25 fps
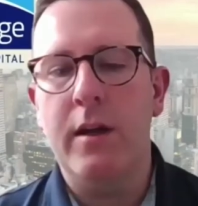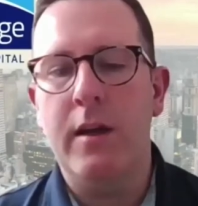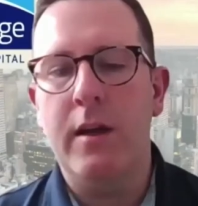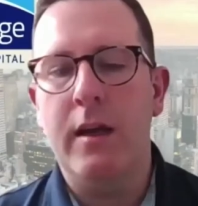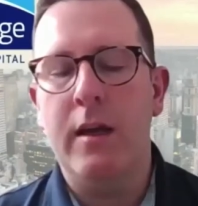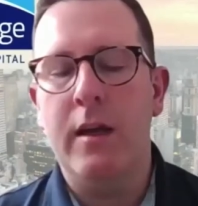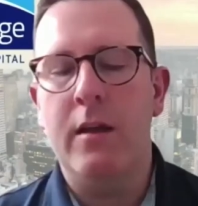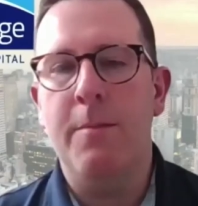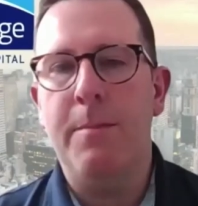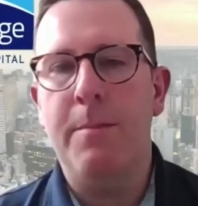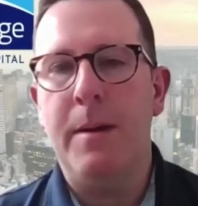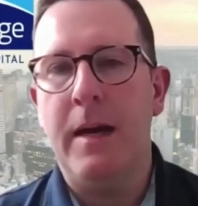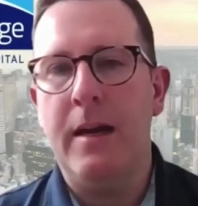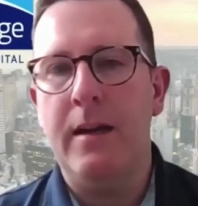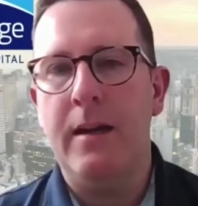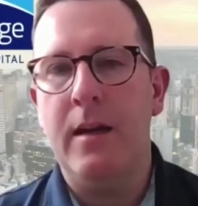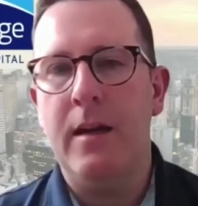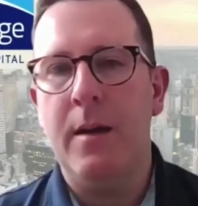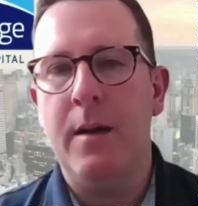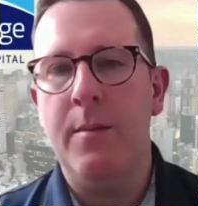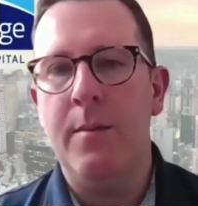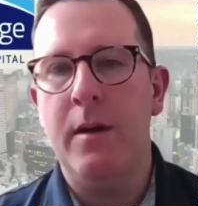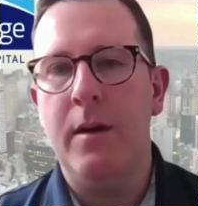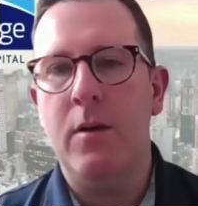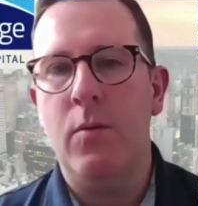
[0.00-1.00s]
in the
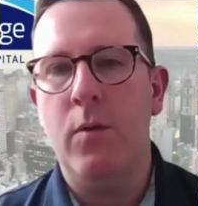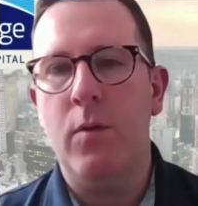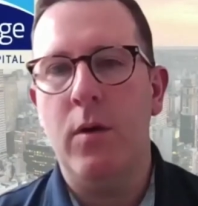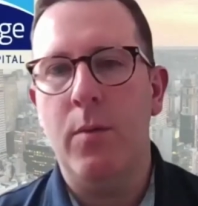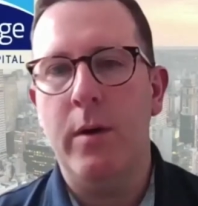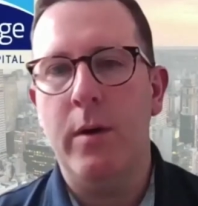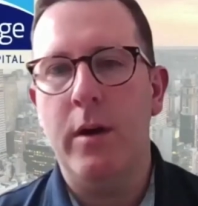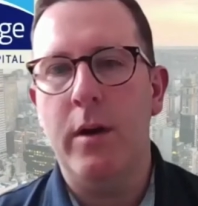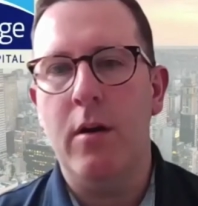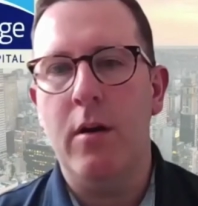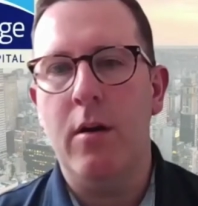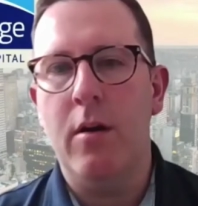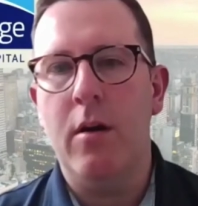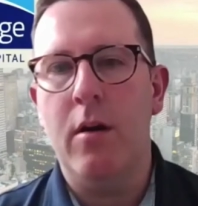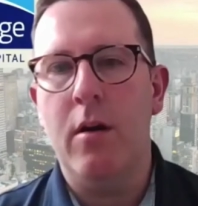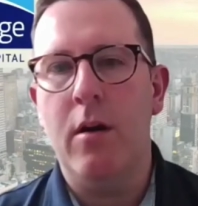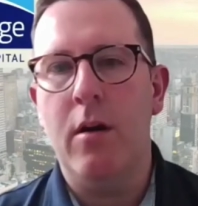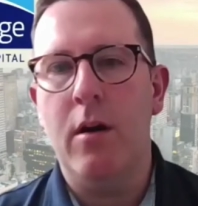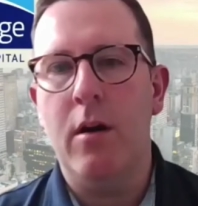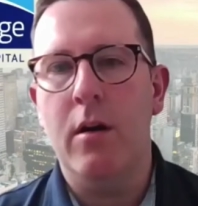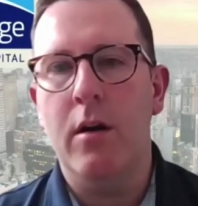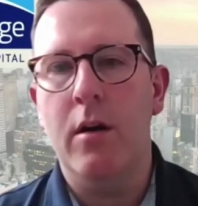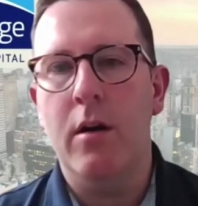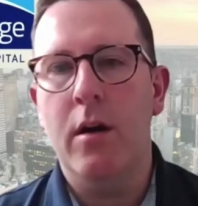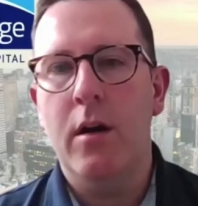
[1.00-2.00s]
pandemic where we
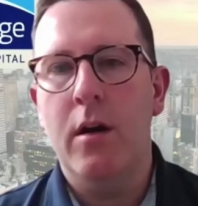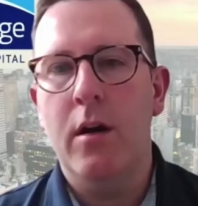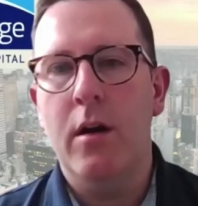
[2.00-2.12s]
are,